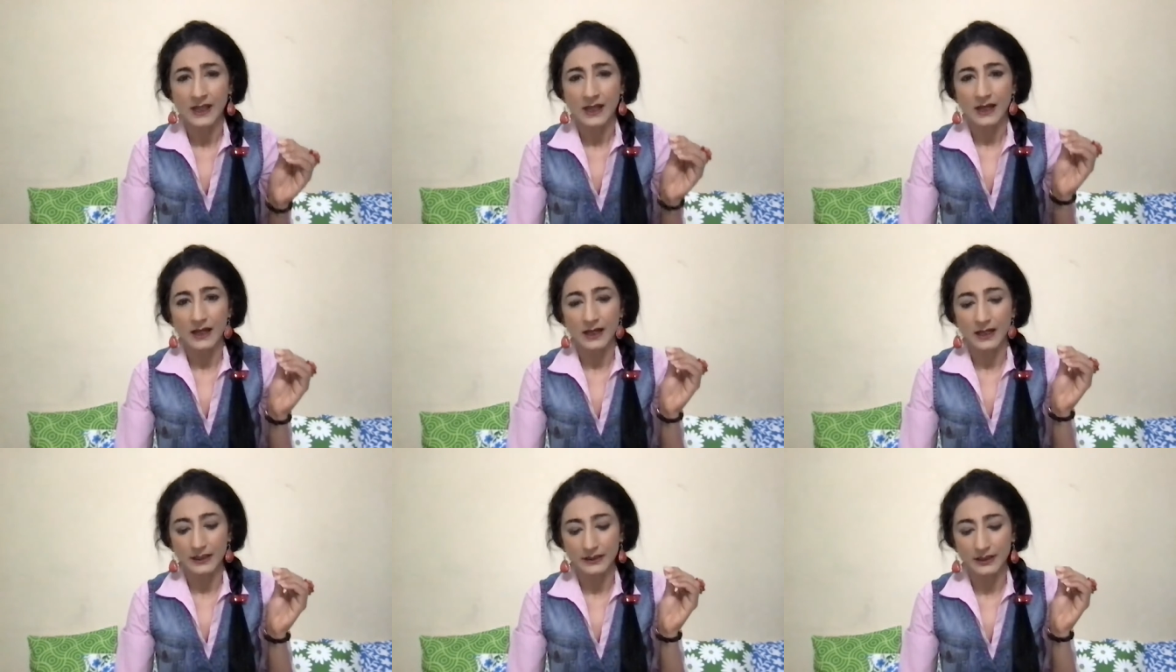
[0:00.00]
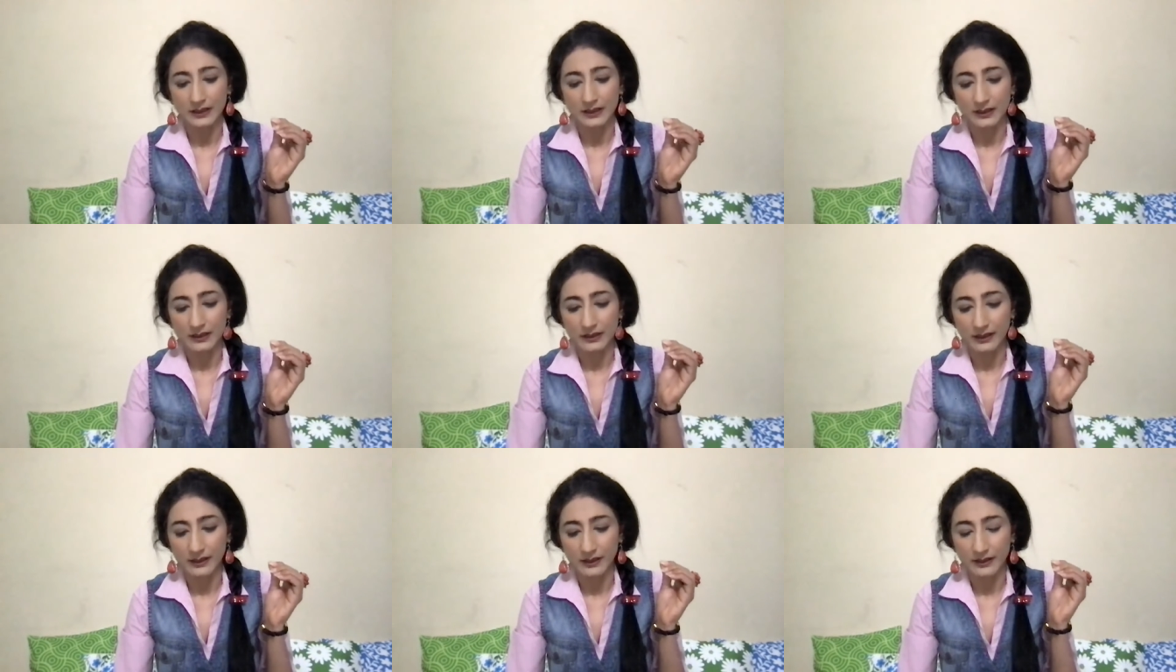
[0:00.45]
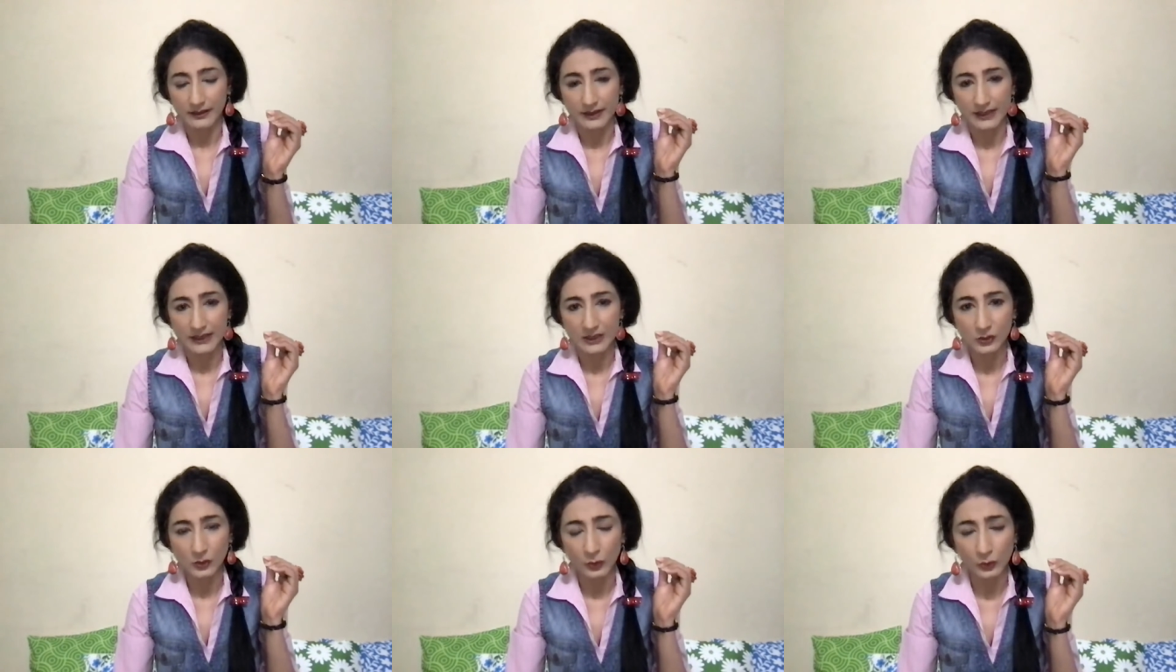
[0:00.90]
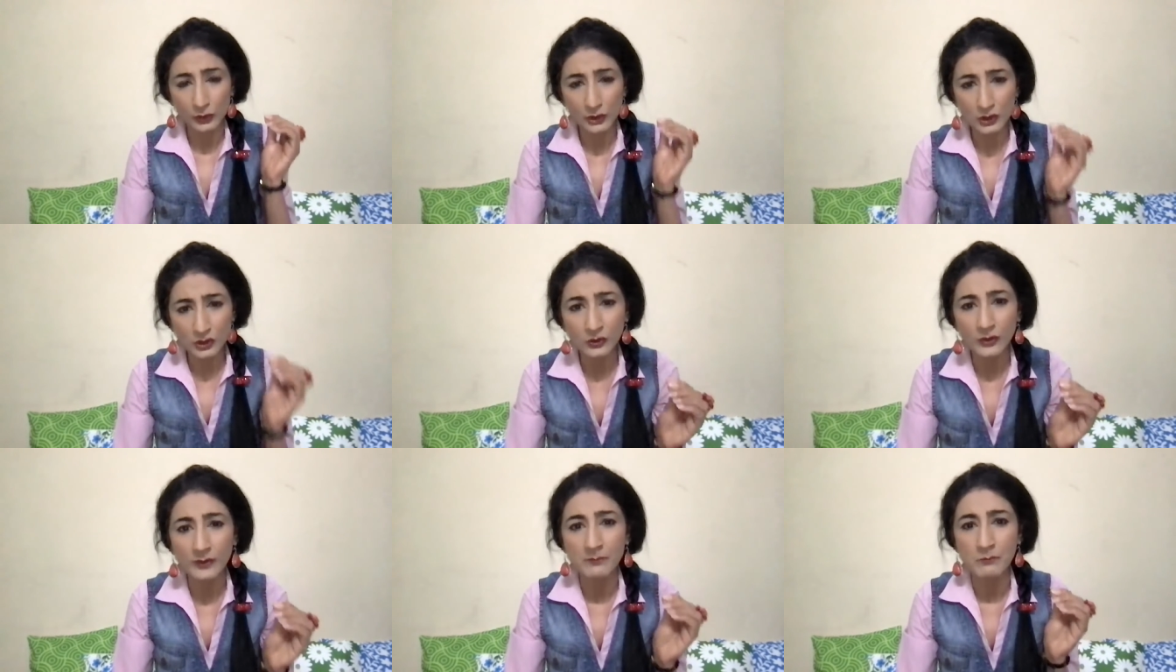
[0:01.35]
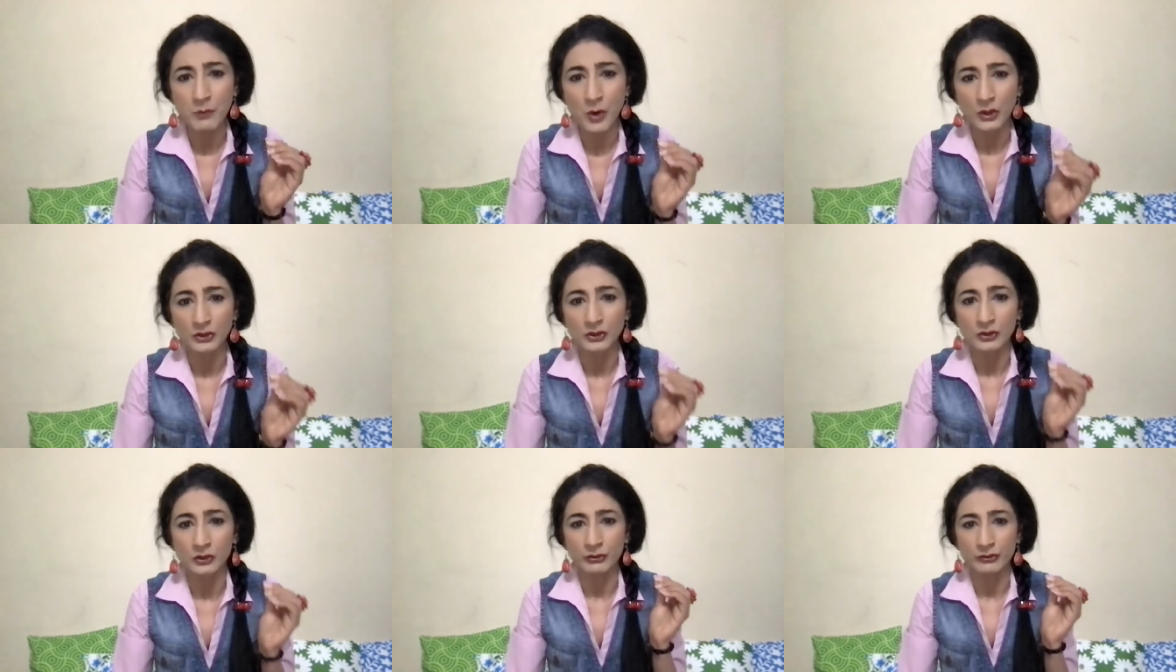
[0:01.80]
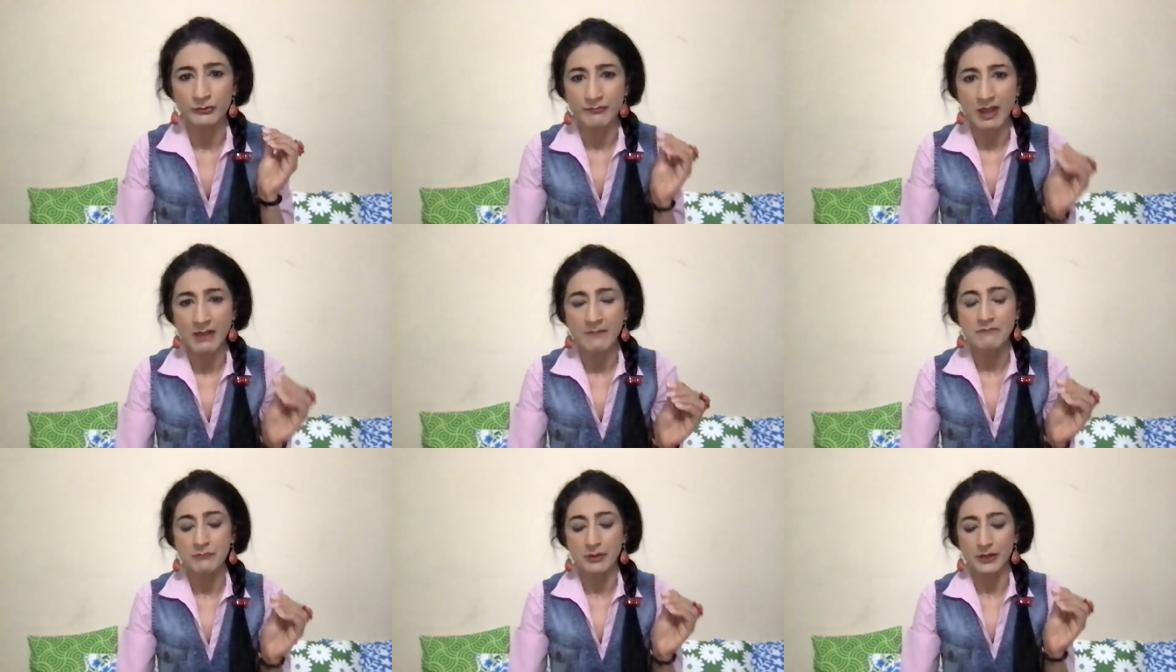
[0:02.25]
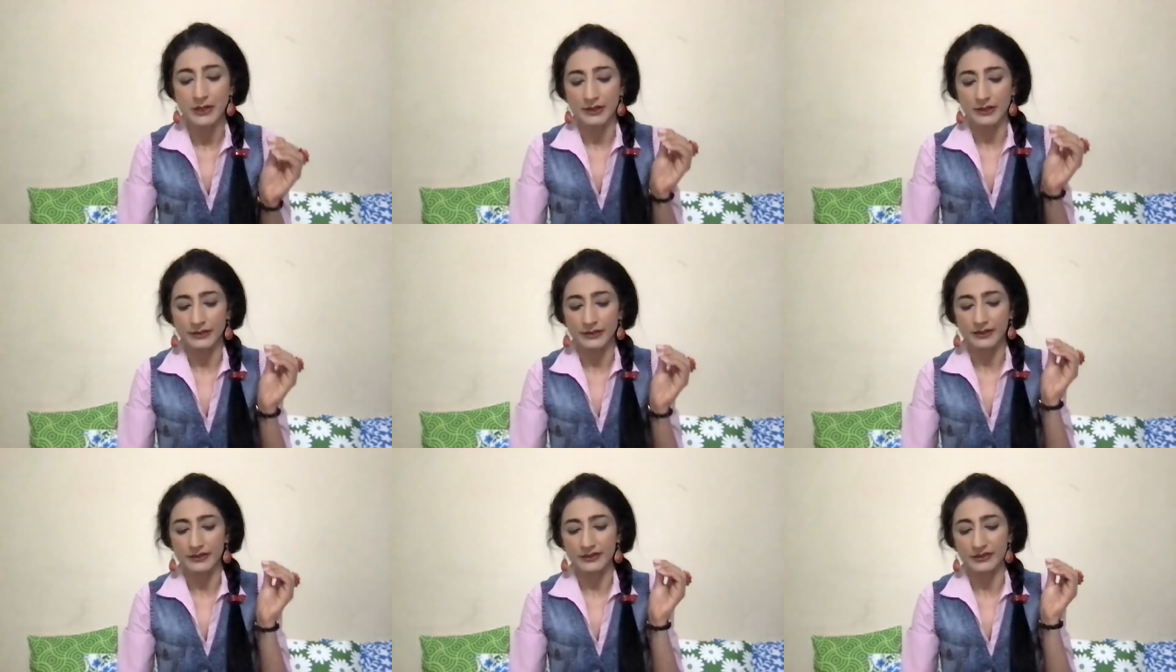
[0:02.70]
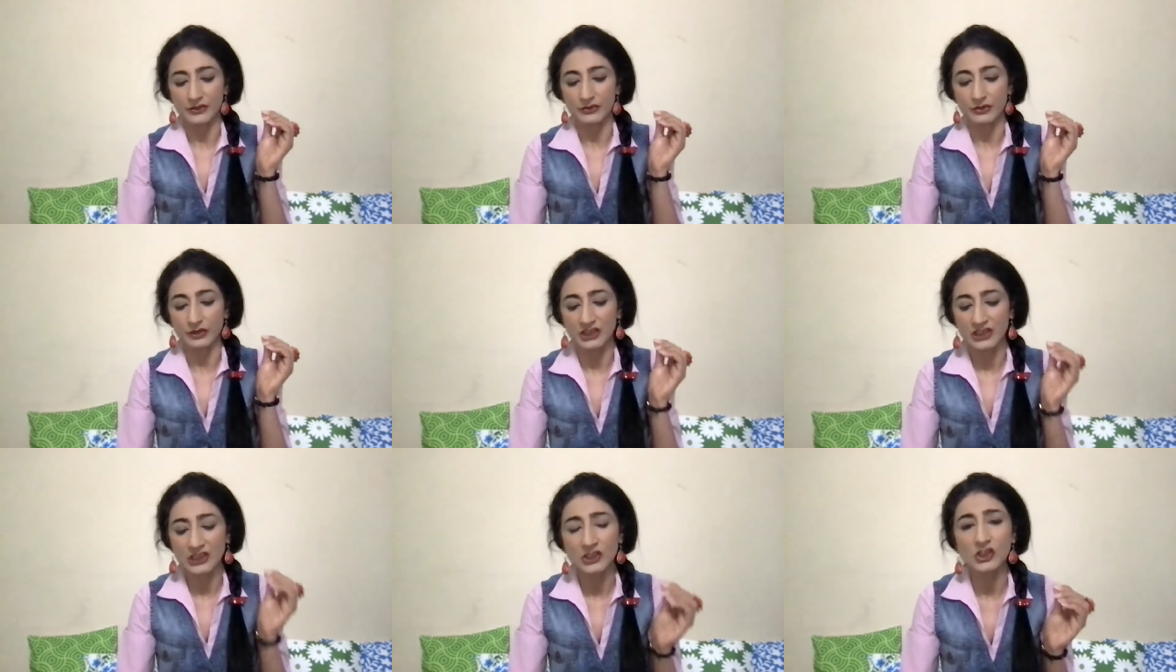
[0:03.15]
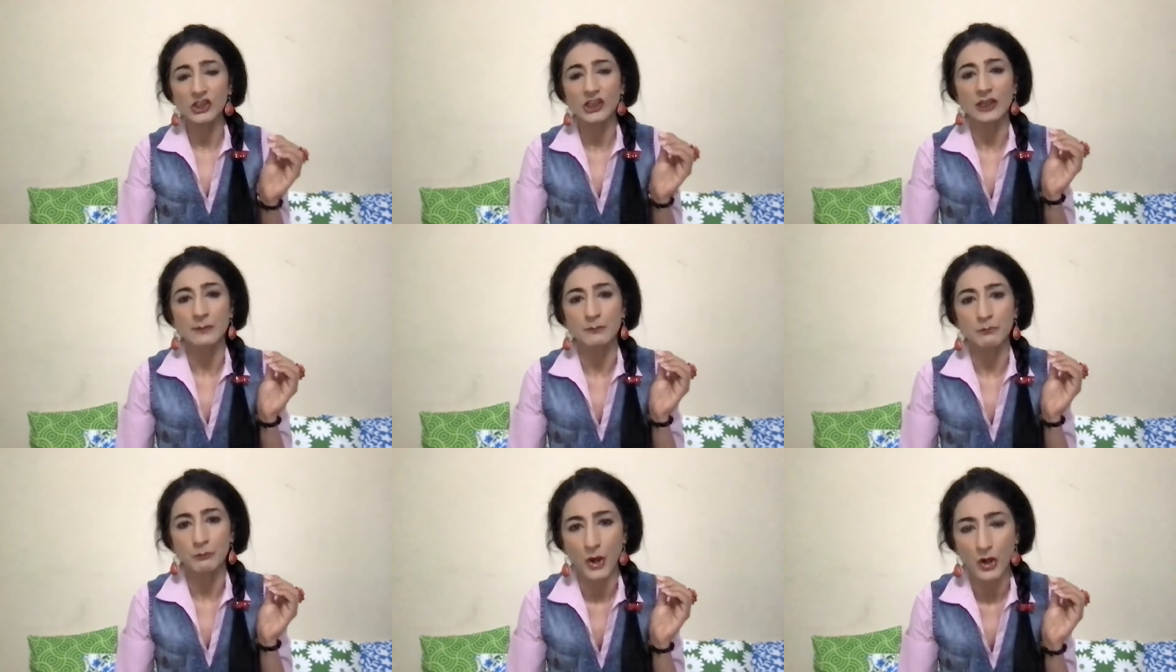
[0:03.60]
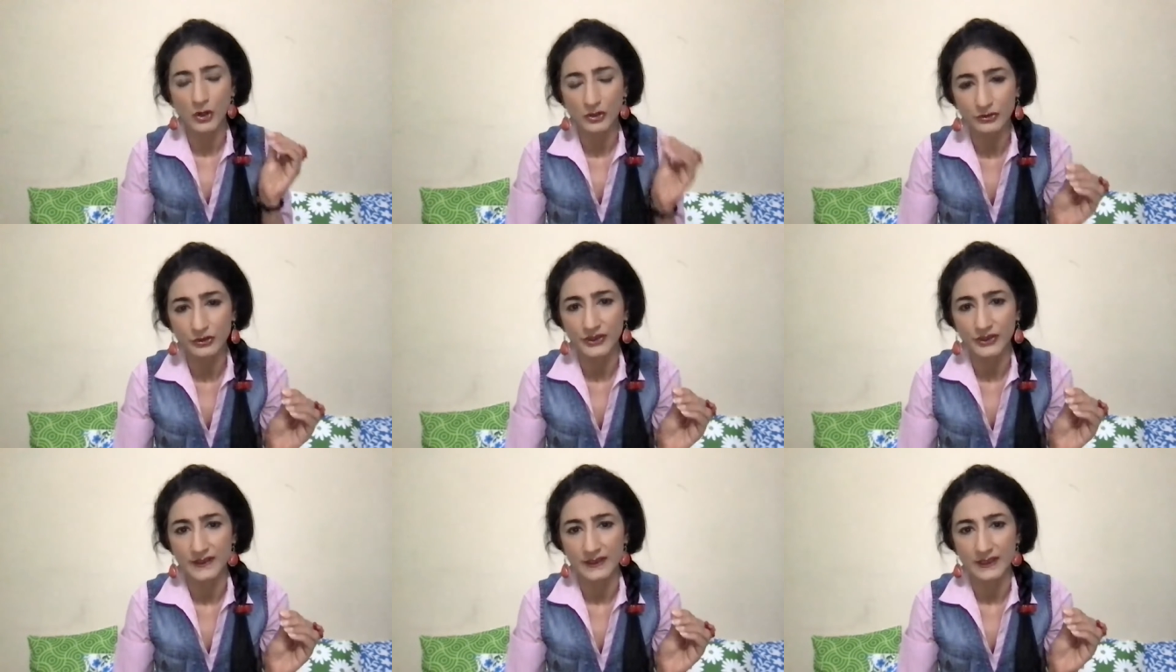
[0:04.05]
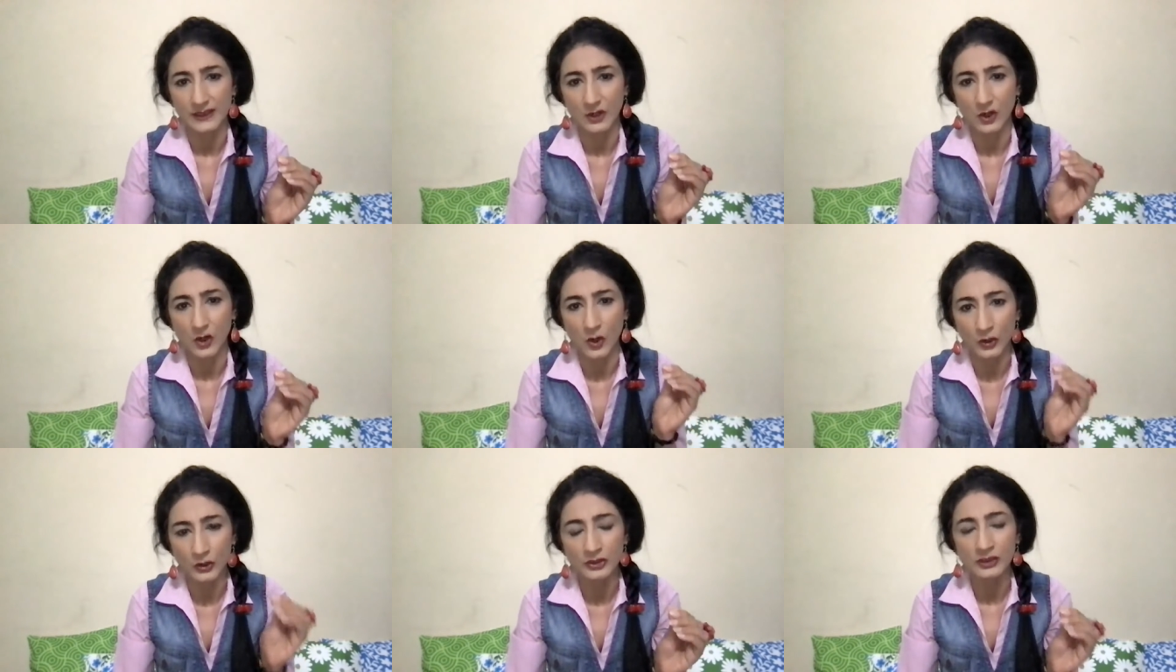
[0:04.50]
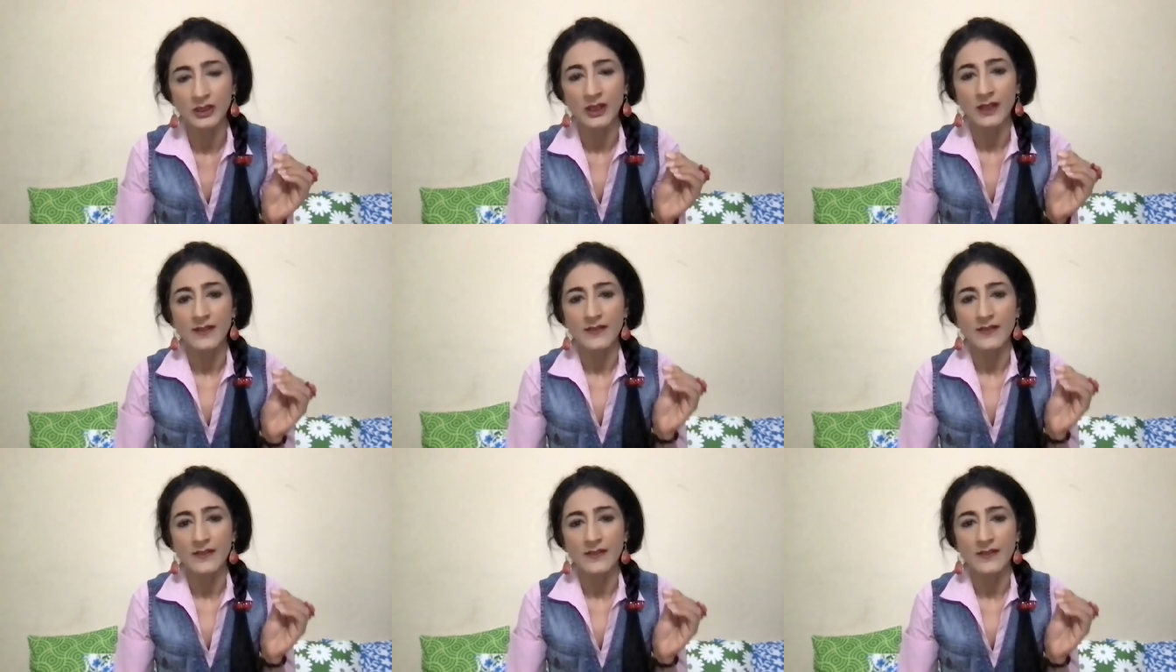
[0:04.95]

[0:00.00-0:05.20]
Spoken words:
It's also important to remember the strategic hypocrisy on